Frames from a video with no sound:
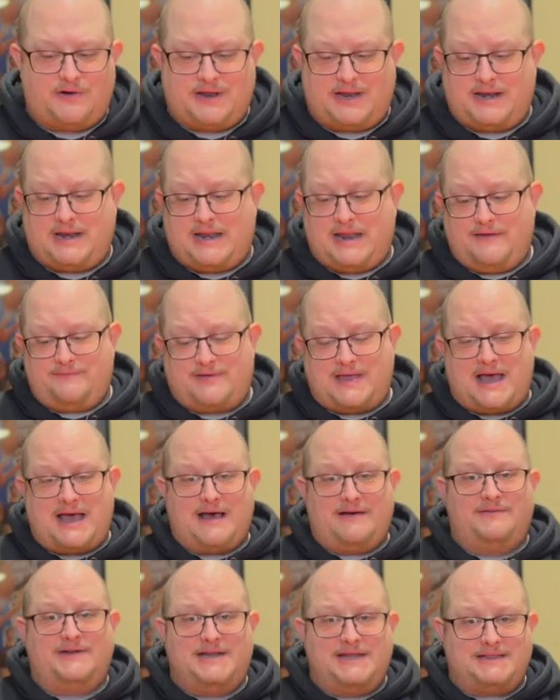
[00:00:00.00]
And if you
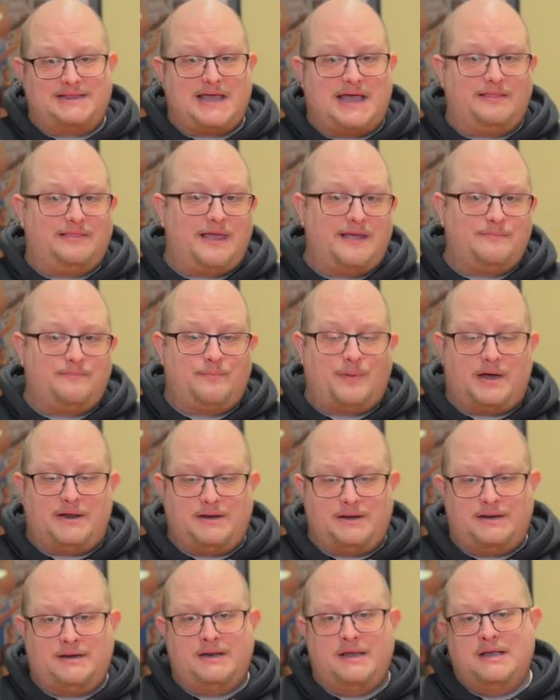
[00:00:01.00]
haven't hit that like
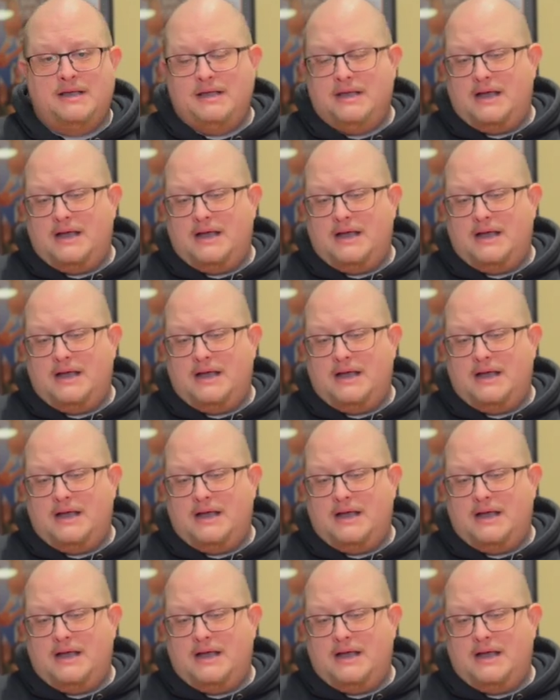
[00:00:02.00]
button